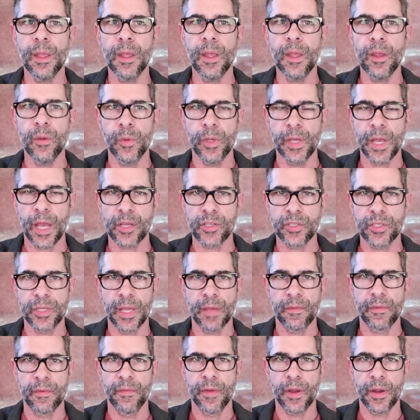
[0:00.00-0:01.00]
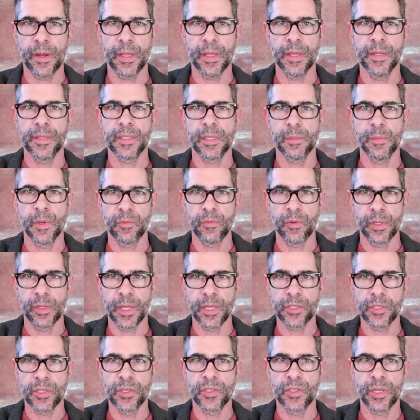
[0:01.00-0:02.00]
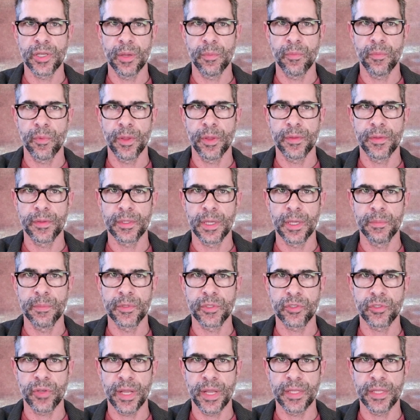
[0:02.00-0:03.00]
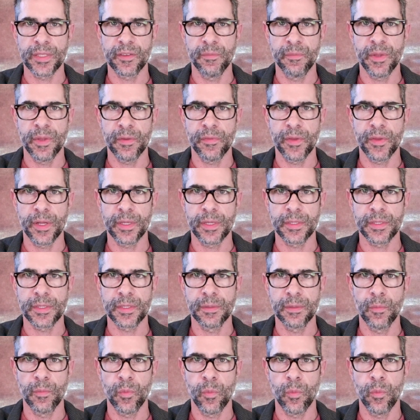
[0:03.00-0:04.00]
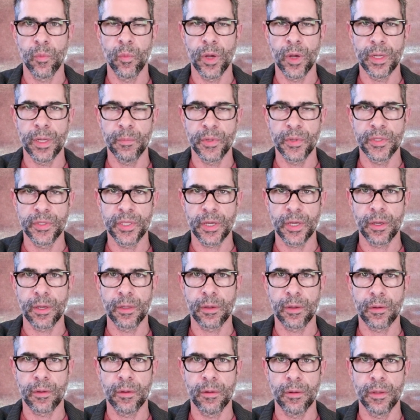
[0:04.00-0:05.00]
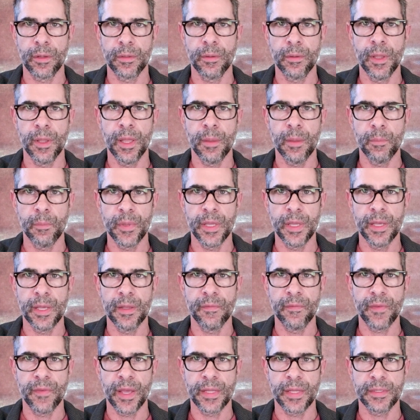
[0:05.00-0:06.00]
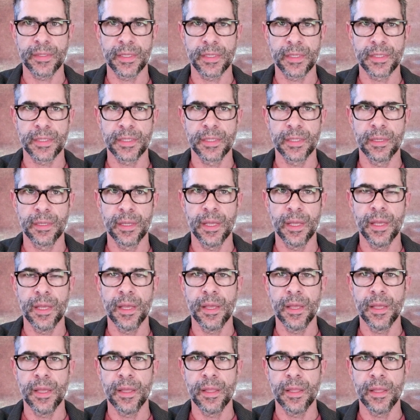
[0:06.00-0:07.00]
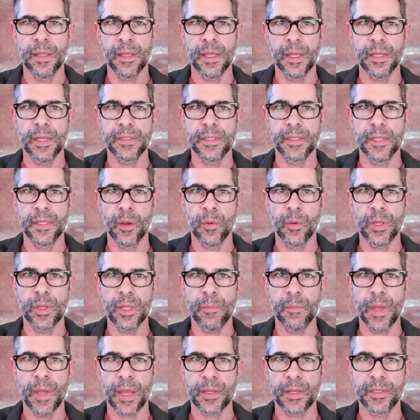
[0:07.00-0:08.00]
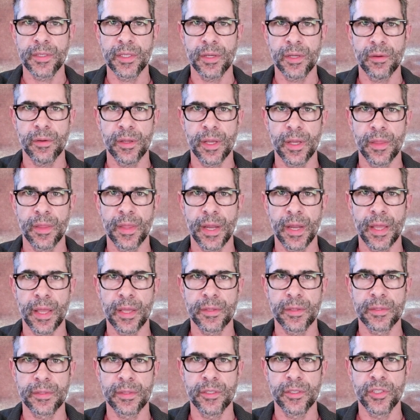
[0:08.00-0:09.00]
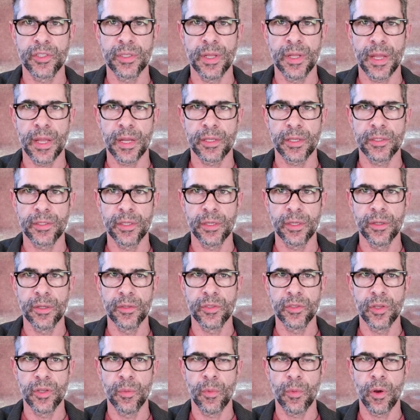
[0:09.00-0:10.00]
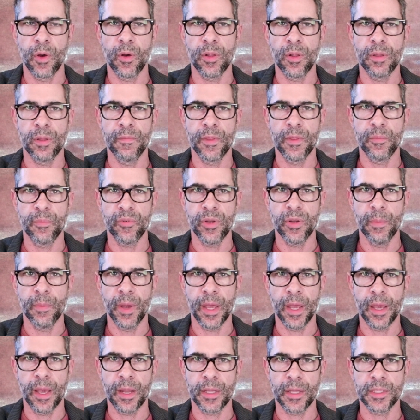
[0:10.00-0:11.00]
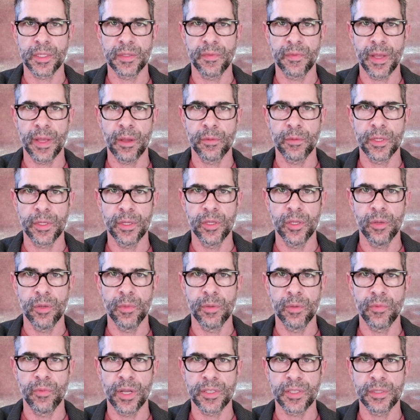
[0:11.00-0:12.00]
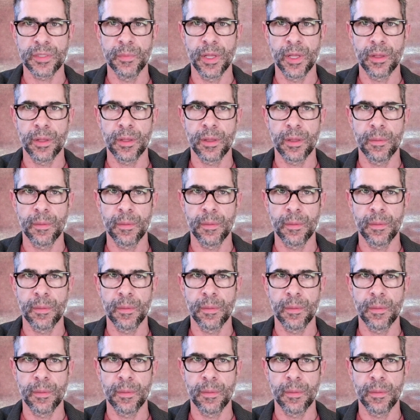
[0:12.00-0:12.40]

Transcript: We actually have a very intimate relationship with some strains of Bifidus, one in particular called B. infantis. It's the only bacteria that has the genetics to consume all of the prebiotics found in human breast milk.